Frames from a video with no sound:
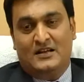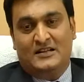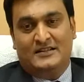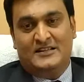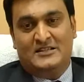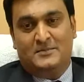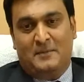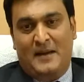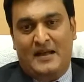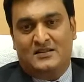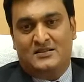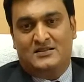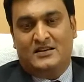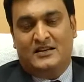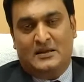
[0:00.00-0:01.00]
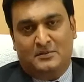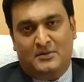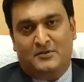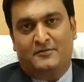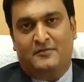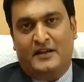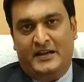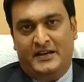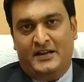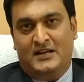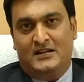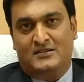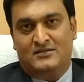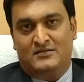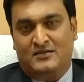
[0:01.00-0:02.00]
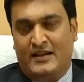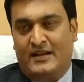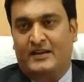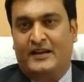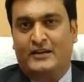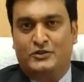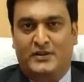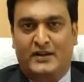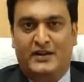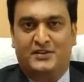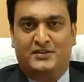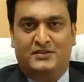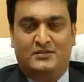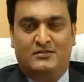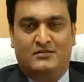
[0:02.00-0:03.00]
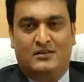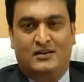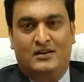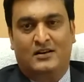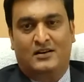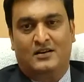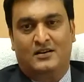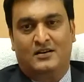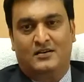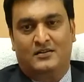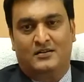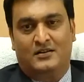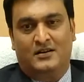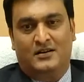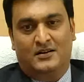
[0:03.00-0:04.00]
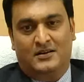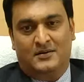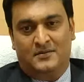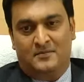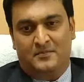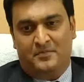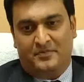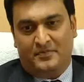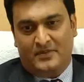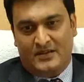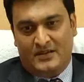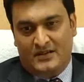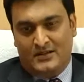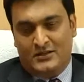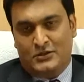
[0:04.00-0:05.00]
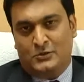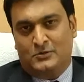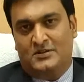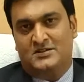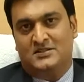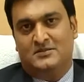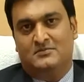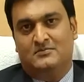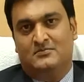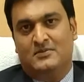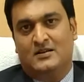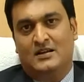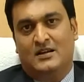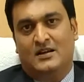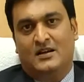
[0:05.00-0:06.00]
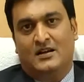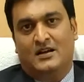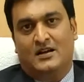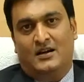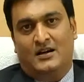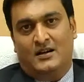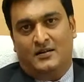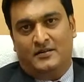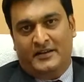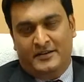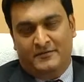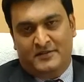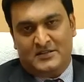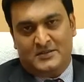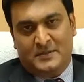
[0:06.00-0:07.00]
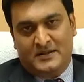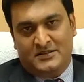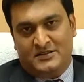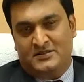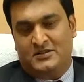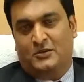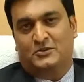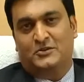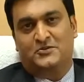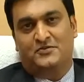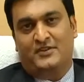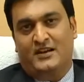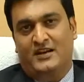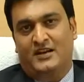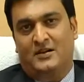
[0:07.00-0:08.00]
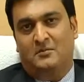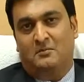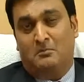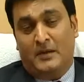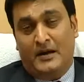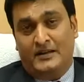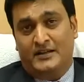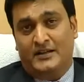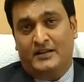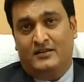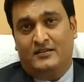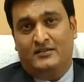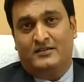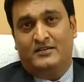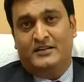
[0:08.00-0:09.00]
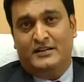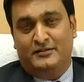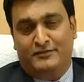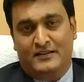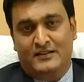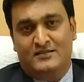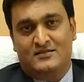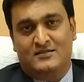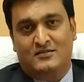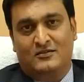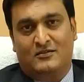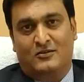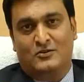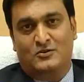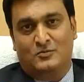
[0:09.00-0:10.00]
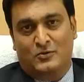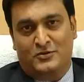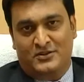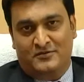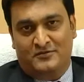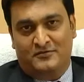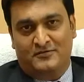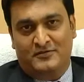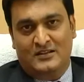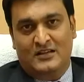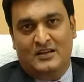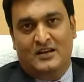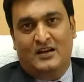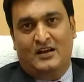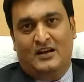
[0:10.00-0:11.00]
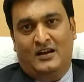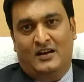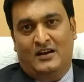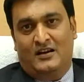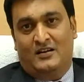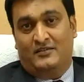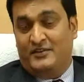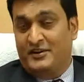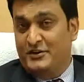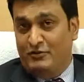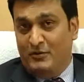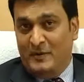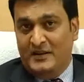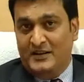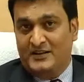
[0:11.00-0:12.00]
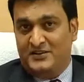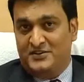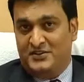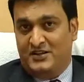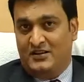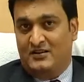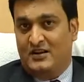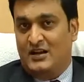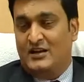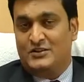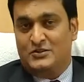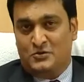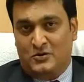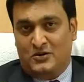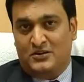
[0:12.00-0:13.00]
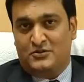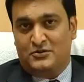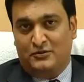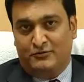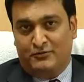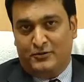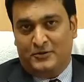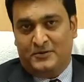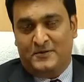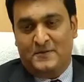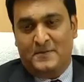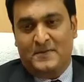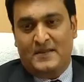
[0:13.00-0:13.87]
This spans a number of areas like education, uh, um, tourism, uh, investments in South Australia, mining, defense, automotive, uh, renewable energy, and so on and so forth.